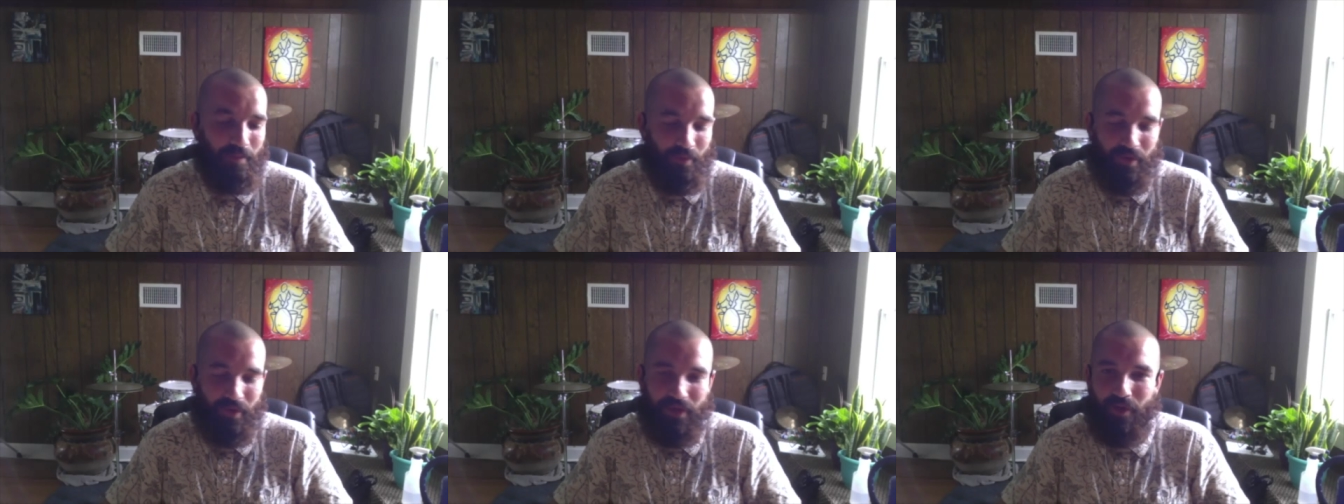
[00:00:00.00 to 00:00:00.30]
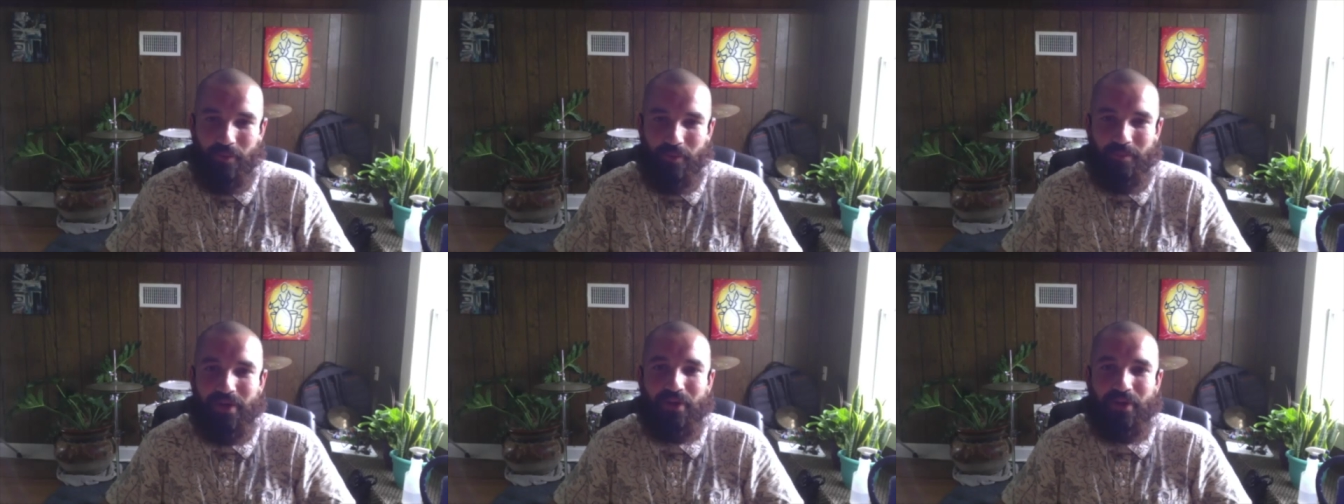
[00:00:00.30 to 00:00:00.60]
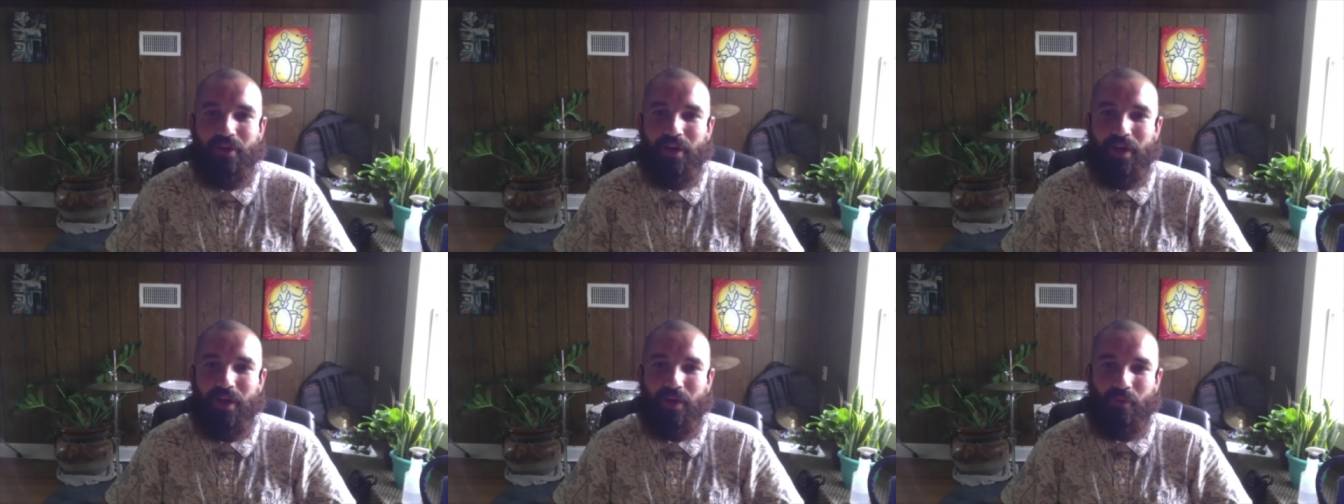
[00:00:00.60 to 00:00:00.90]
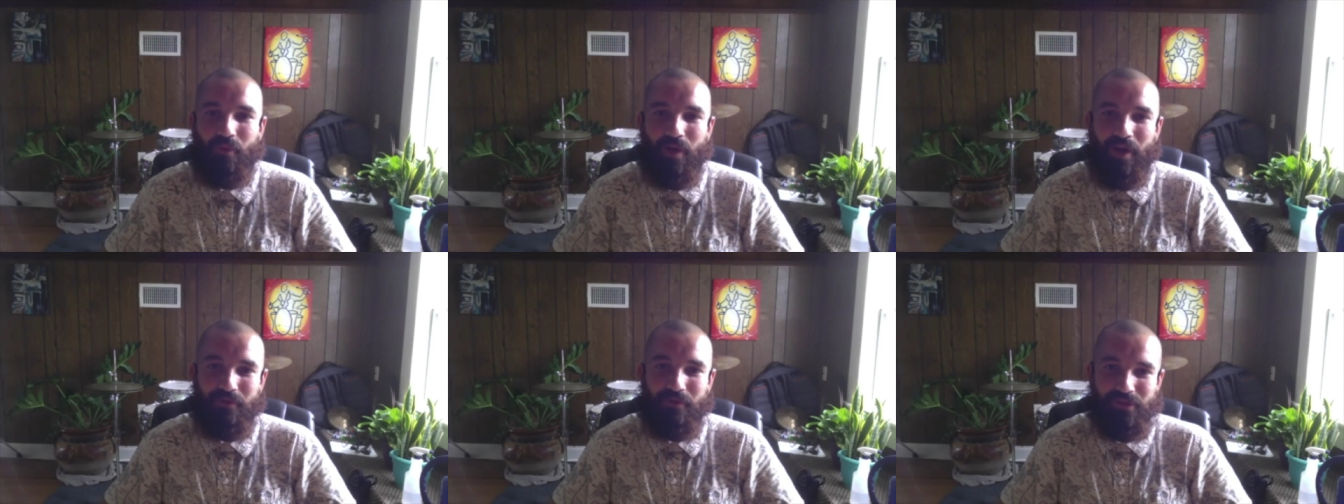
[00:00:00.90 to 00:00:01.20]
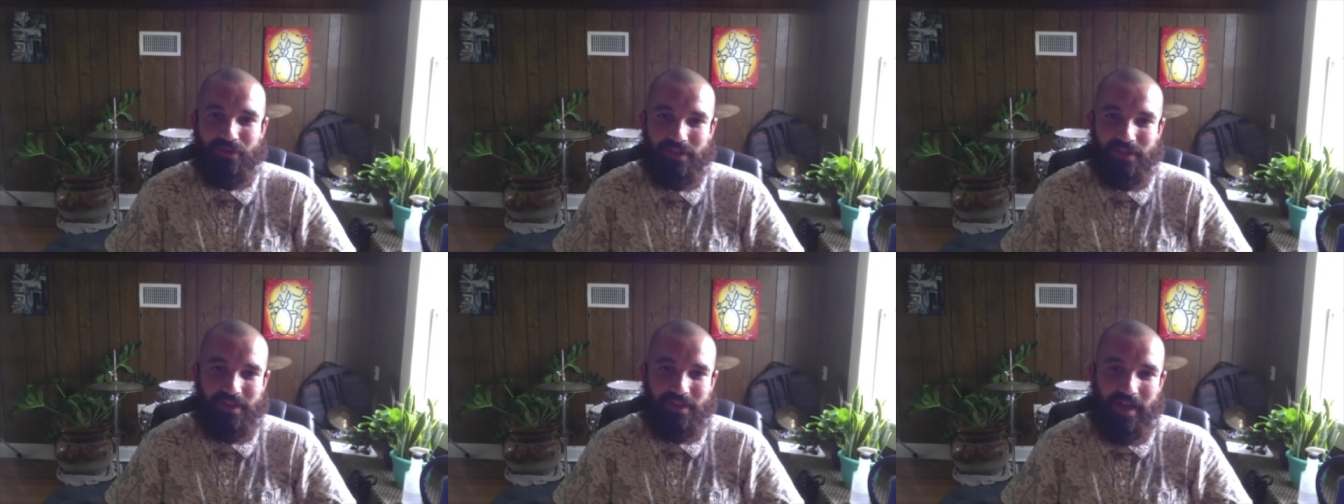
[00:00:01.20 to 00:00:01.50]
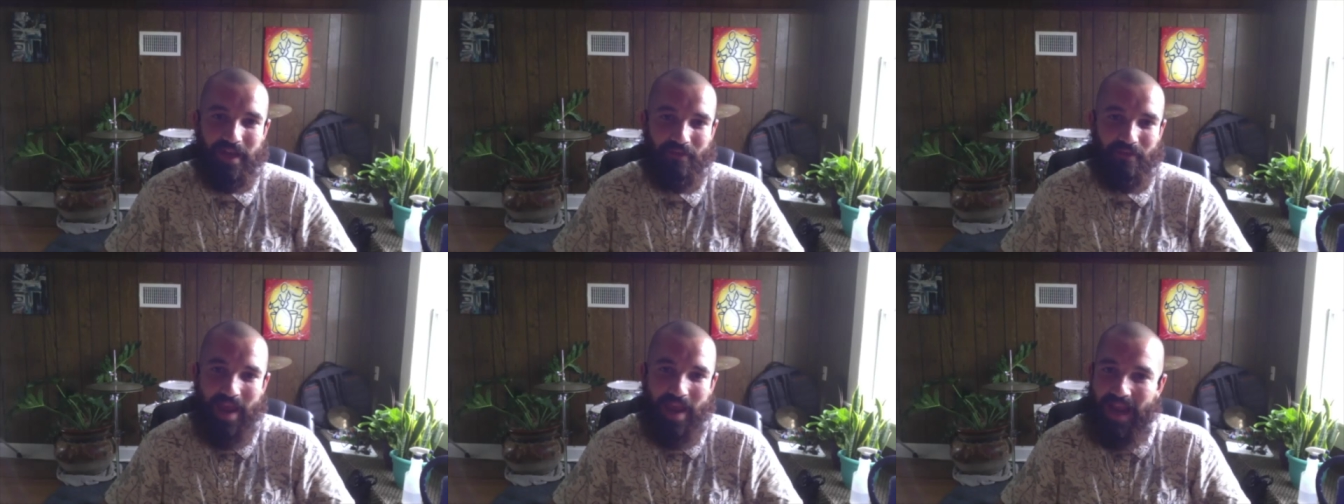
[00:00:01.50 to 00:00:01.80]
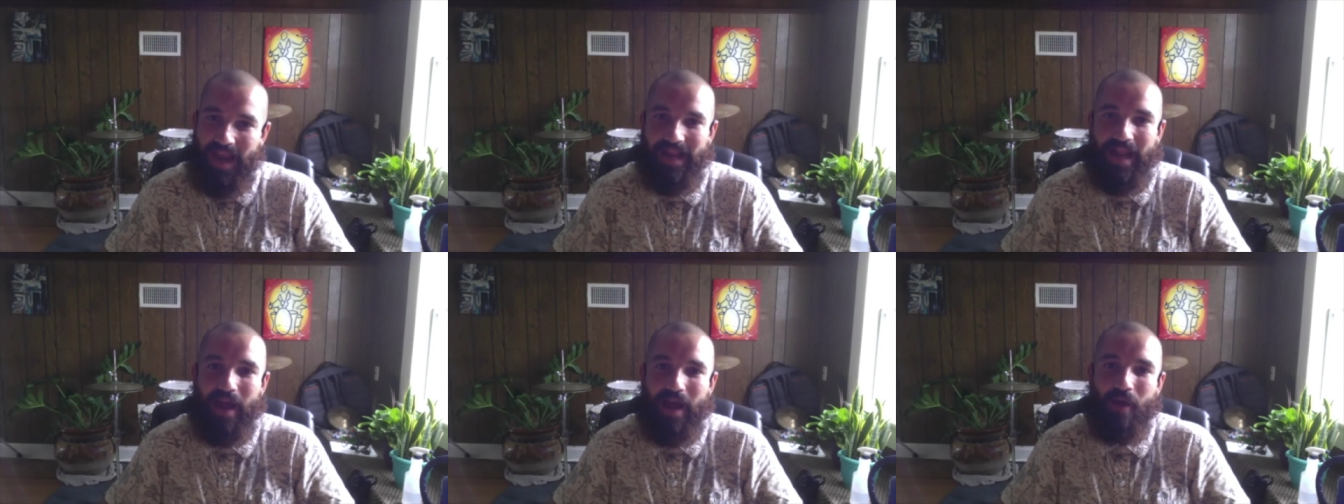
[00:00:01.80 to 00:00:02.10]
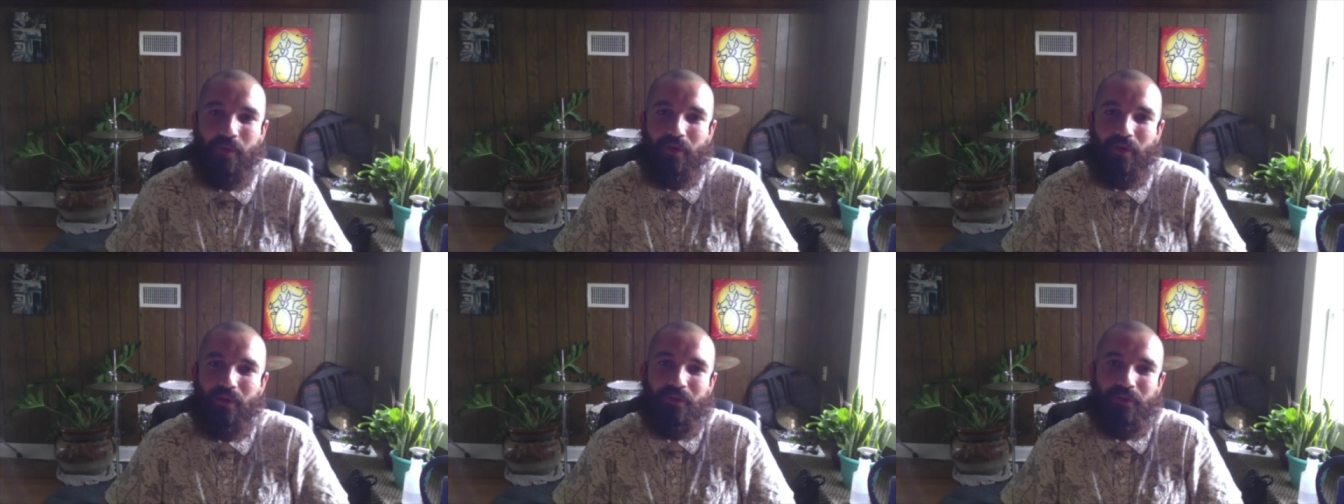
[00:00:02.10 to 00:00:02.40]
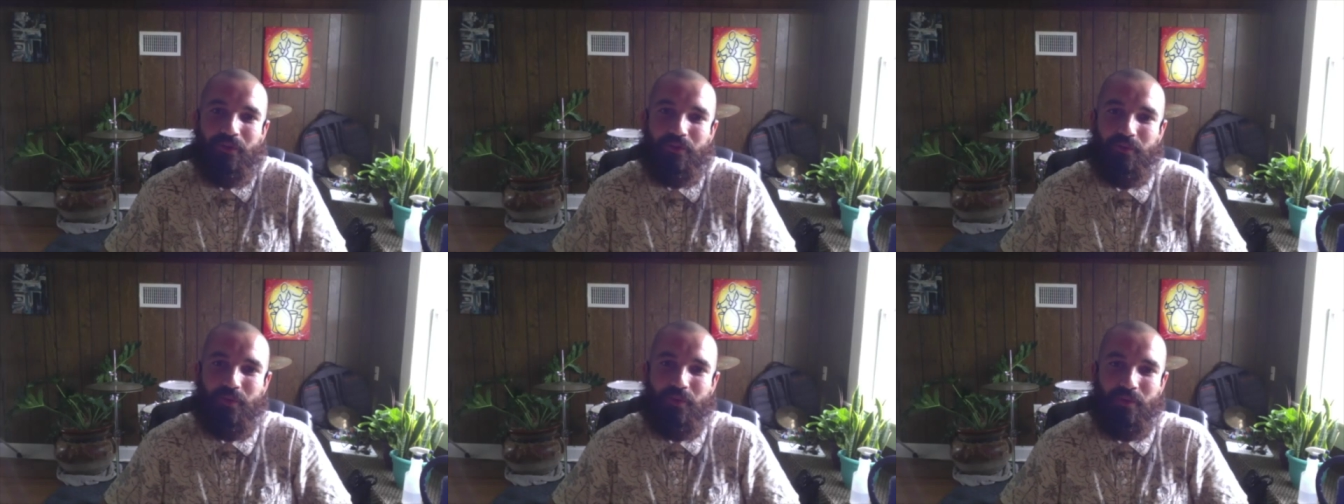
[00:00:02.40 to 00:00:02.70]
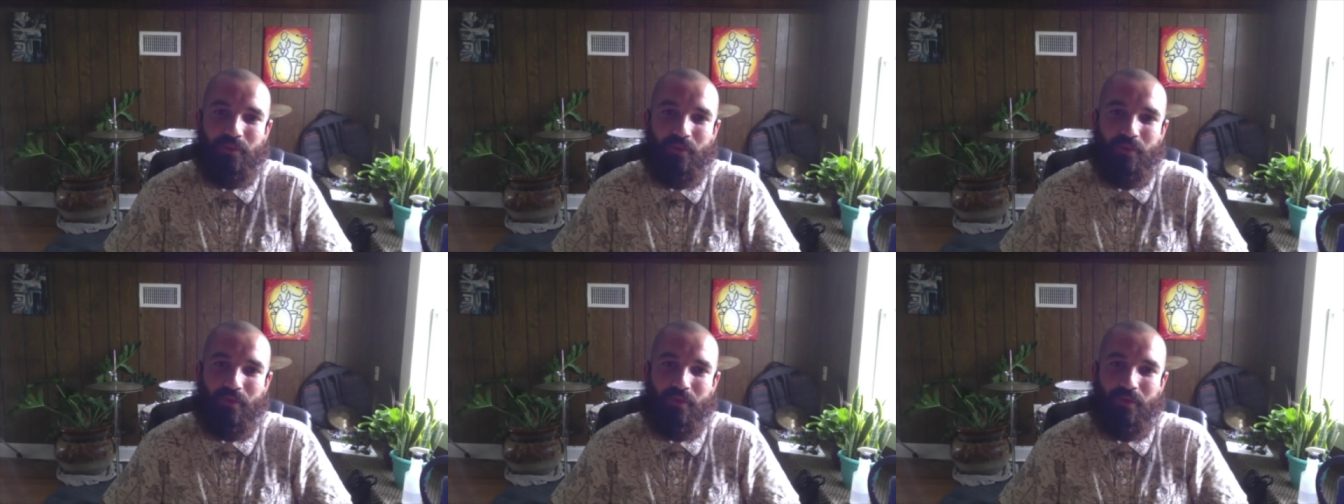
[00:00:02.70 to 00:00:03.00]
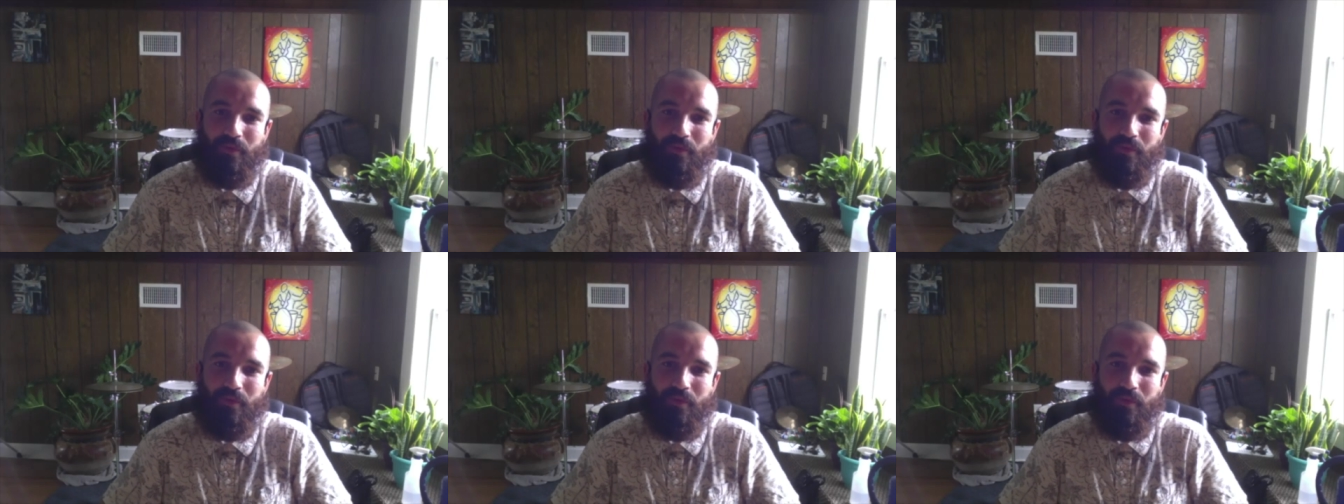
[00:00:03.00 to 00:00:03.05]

year period where I was just kind of hanging out with all those people